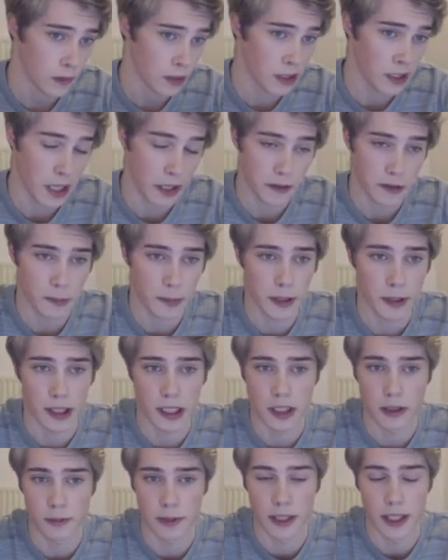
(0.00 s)
you have to be a
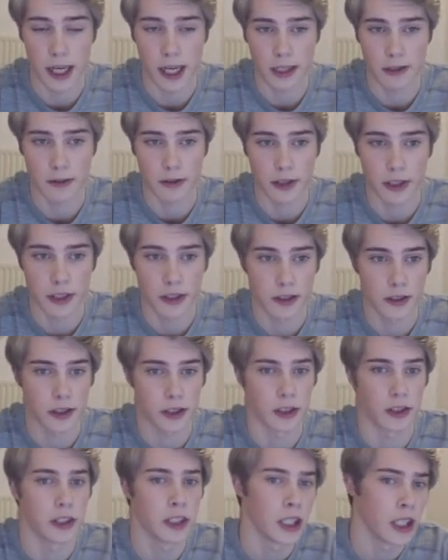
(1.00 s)
little bit accurate here
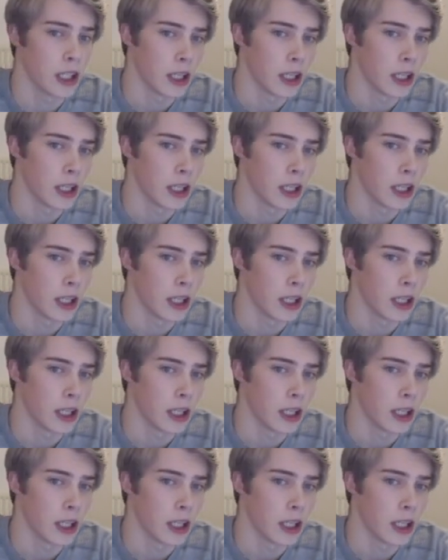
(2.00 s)
though